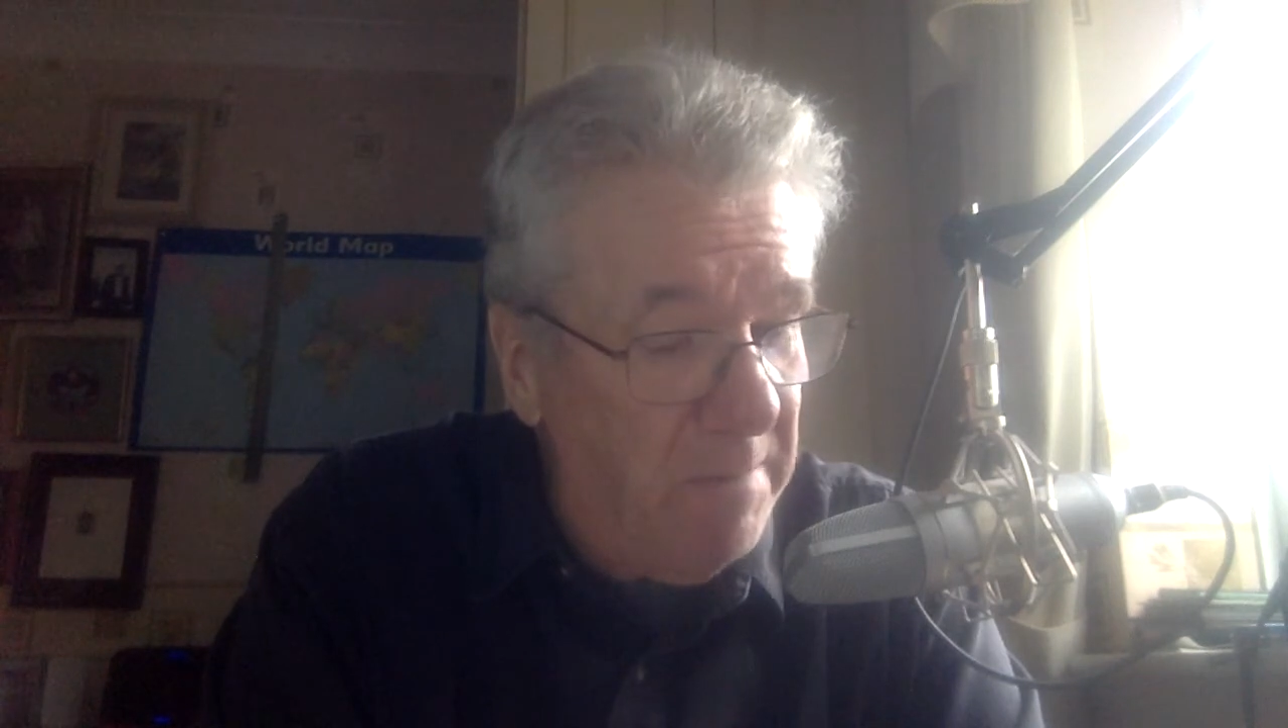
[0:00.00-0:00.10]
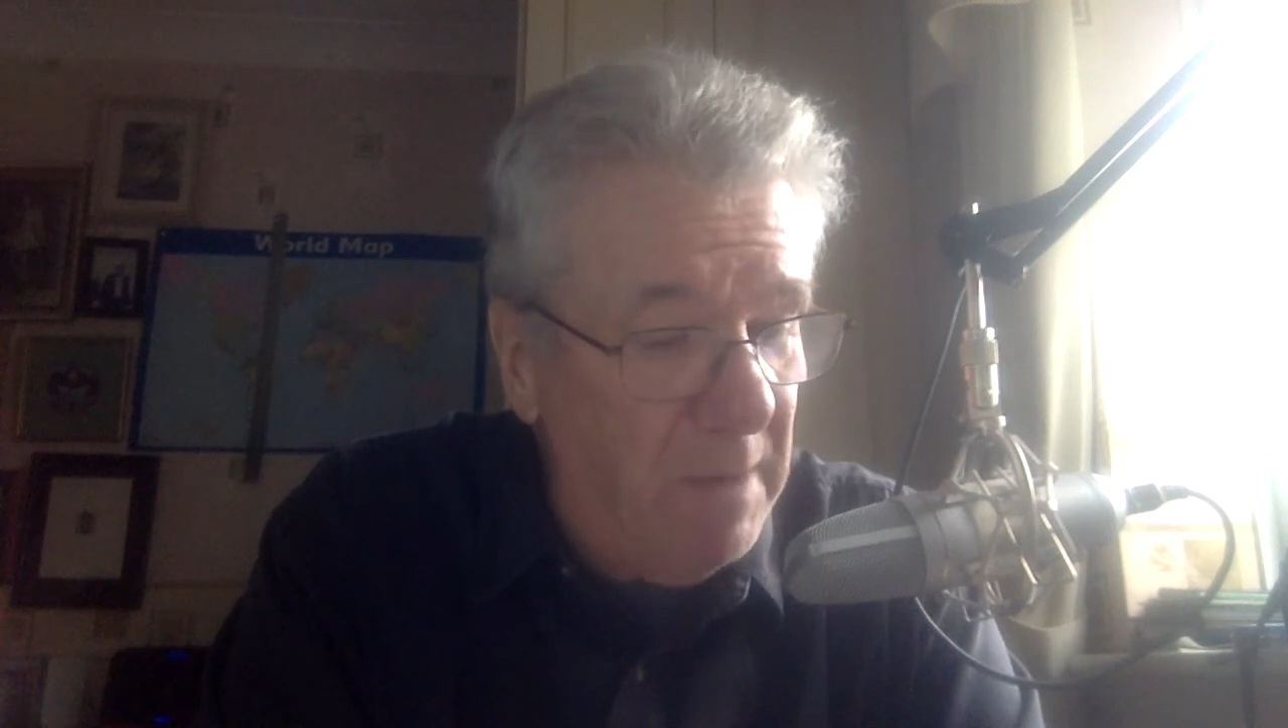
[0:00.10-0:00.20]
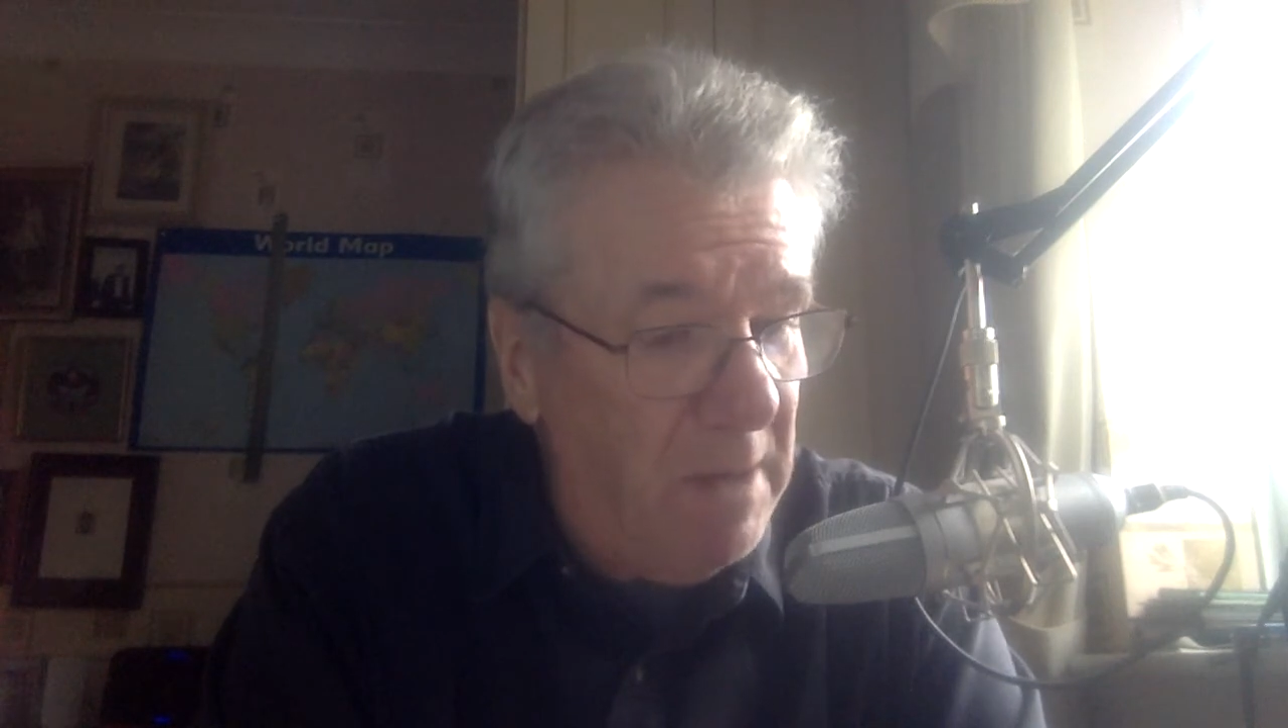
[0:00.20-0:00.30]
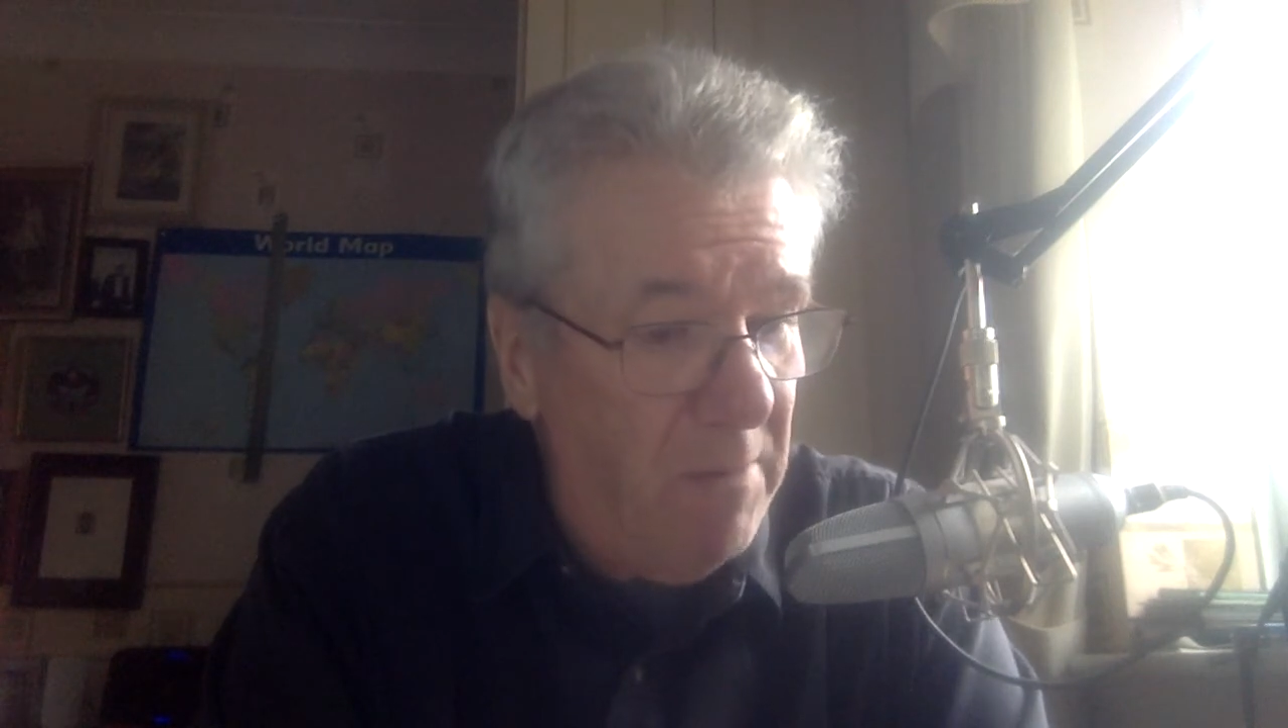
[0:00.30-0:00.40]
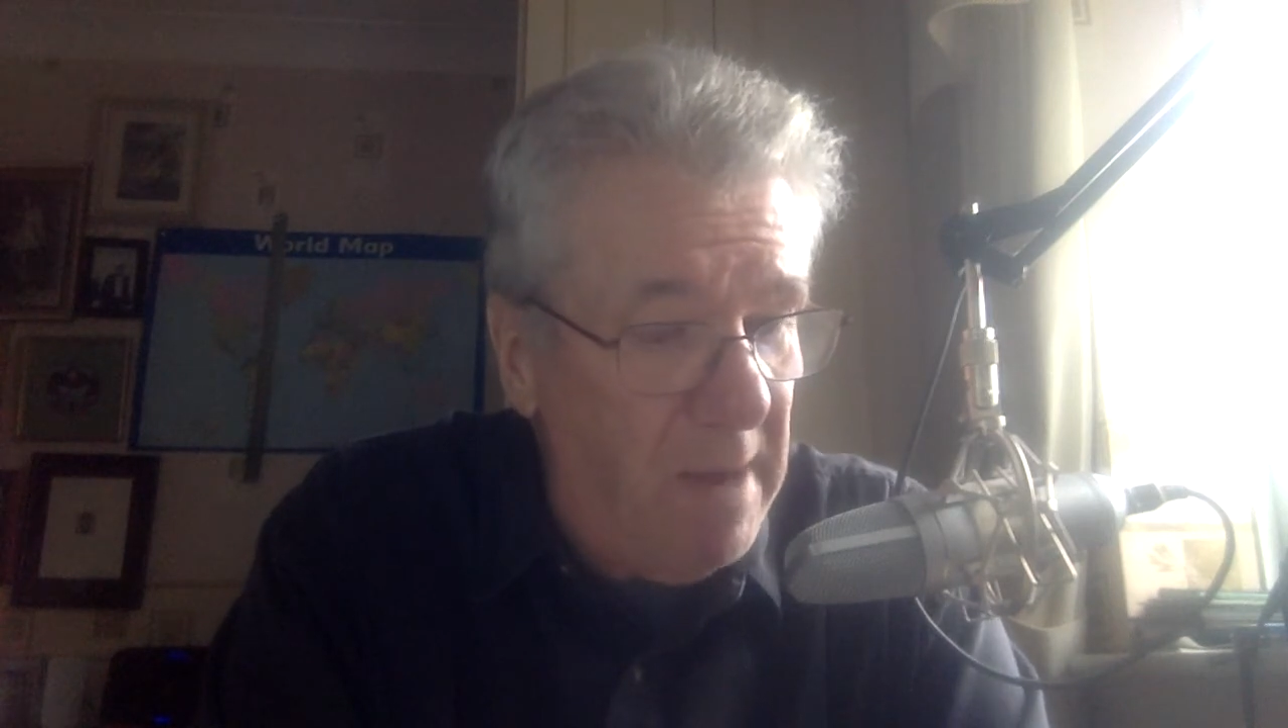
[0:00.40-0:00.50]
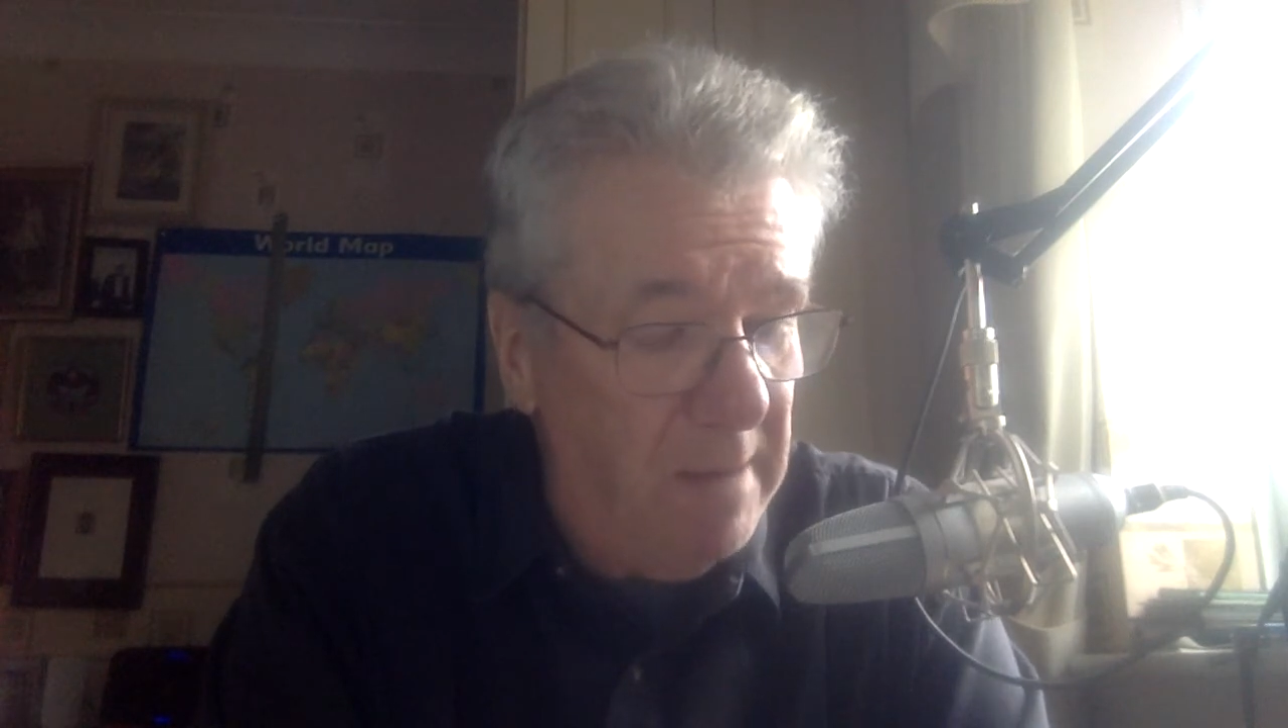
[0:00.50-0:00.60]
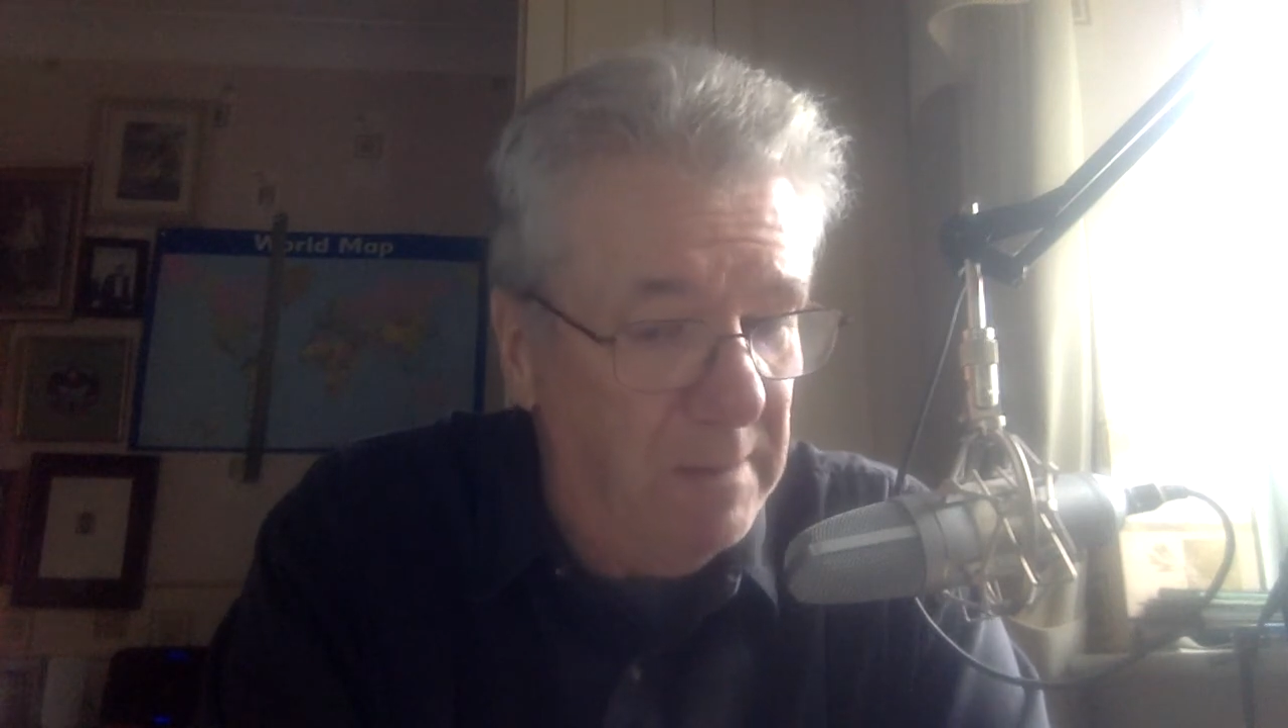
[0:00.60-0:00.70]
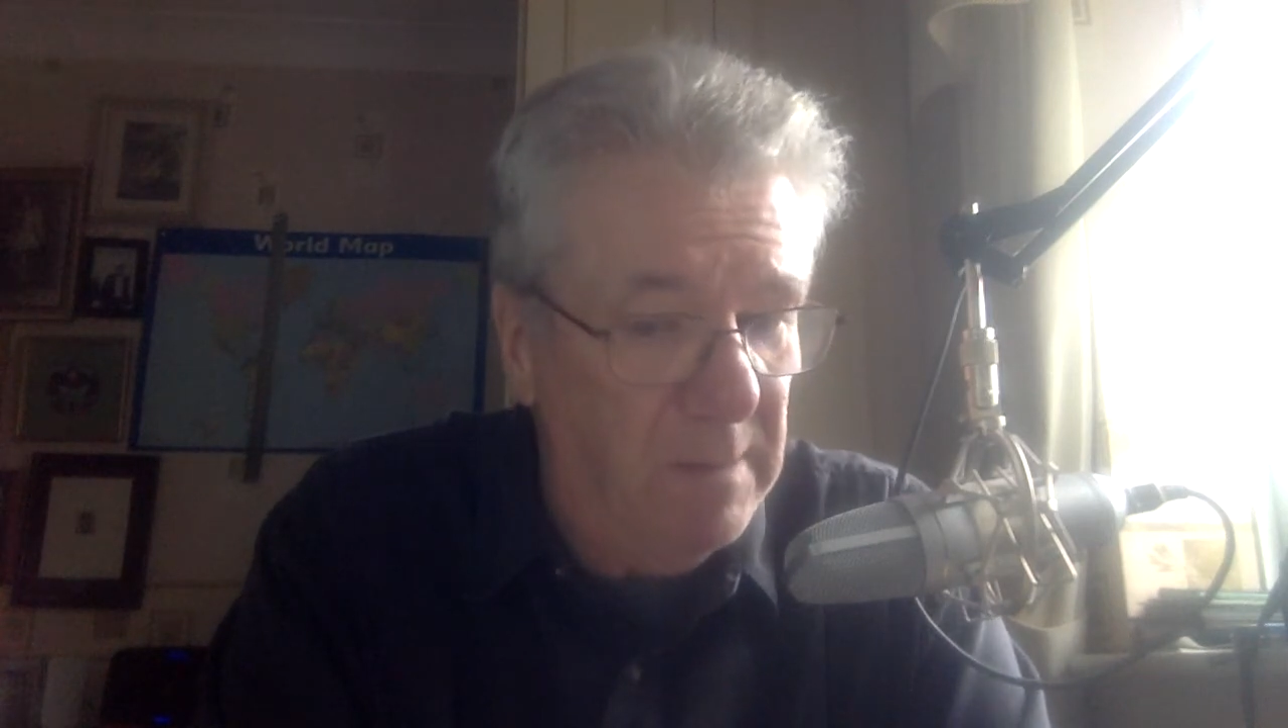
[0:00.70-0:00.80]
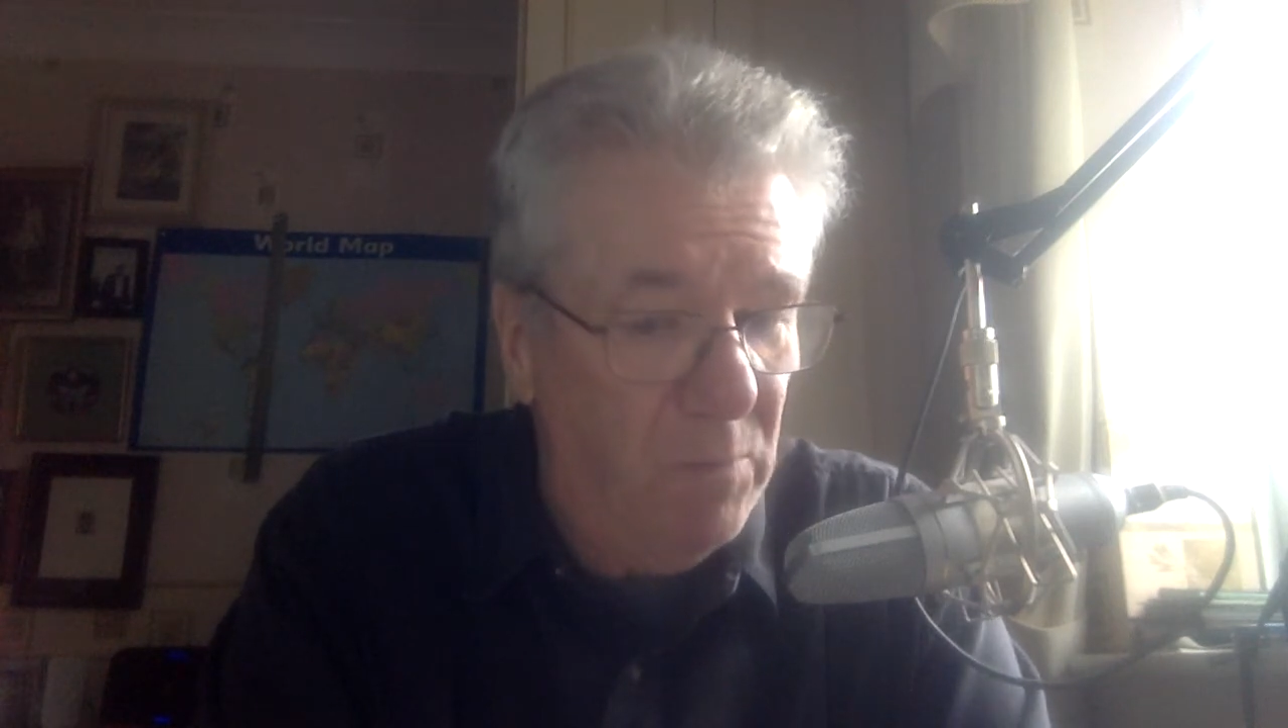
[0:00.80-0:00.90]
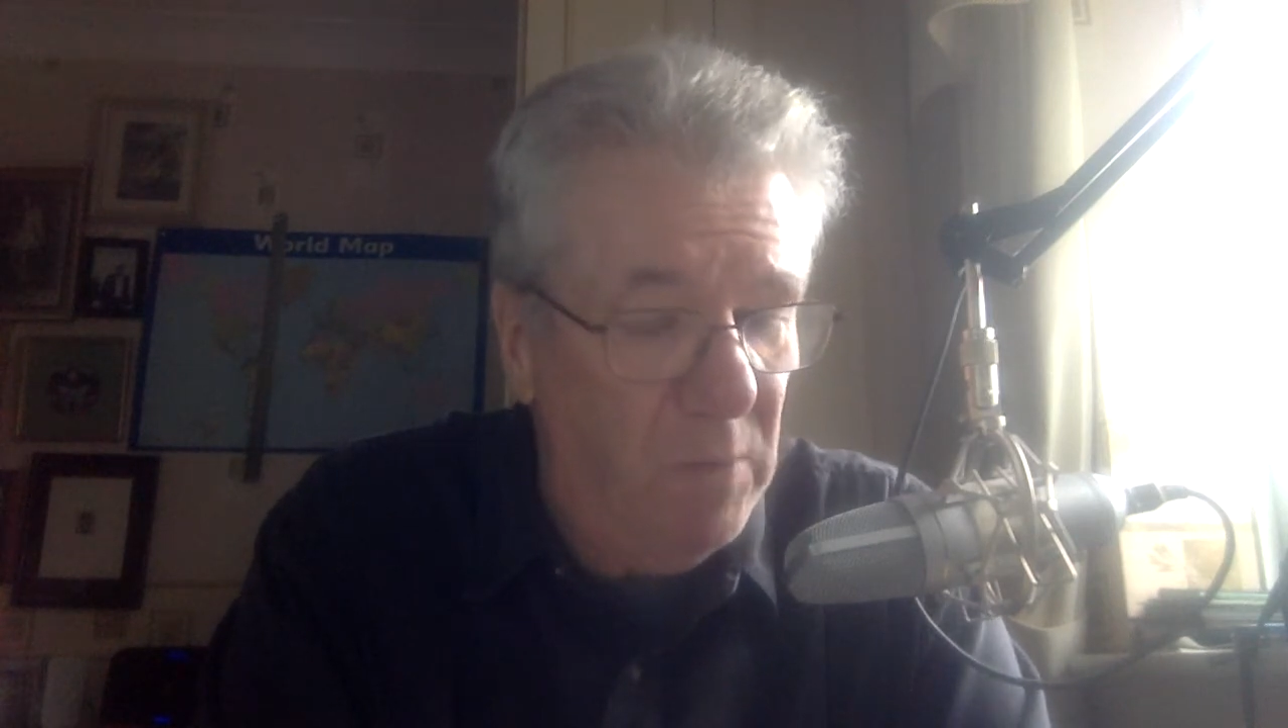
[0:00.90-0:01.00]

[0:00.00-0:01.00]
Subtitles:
to muck around.